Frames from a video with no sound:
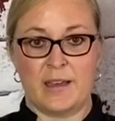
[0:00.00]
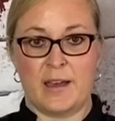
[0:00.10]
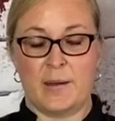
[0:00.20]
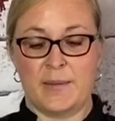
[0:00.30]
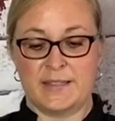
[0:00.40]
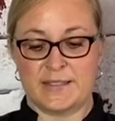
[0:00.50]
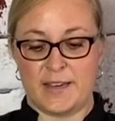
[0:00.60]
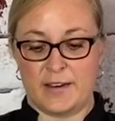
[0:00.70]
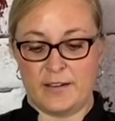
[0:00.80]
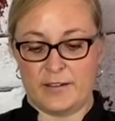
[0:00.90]

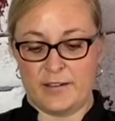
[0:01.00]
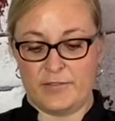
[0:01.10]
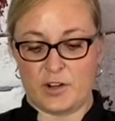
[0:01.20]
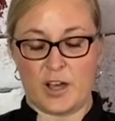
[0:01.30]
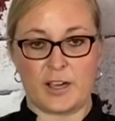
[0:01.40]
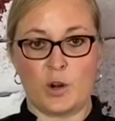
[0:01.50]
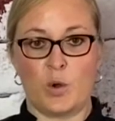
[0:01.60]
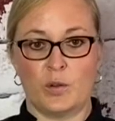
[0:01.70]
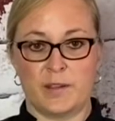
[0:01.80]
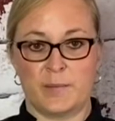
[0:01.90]
if you're not going to
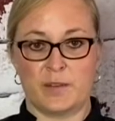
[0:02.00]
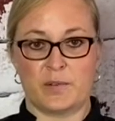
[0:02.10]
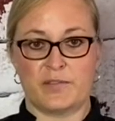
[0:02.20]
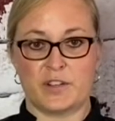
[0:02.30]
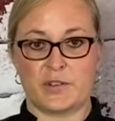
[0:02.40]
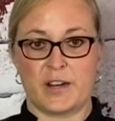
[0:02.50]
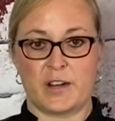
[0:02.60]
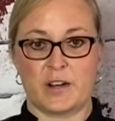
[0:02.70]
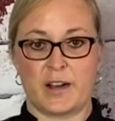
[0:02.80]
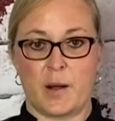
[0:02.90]
hold them in the
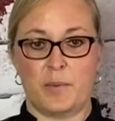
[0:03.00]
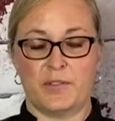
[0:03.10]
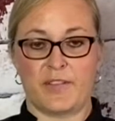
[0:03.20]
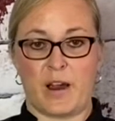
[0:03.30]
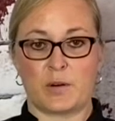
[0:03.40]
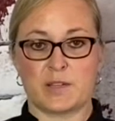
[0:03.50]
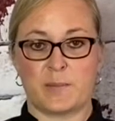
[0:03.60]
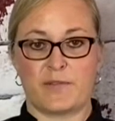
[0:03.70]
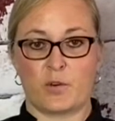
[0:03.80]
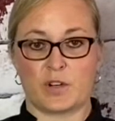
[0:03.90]
refrigerator a couple of hours
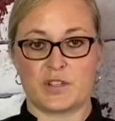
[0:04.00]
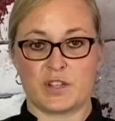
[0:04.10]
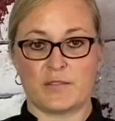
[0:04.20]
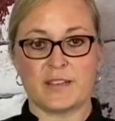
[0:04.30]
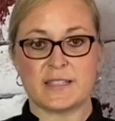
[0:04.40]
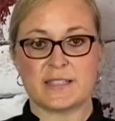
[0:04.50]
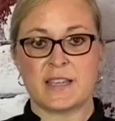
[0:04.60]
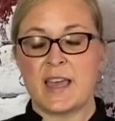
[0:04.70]
before service,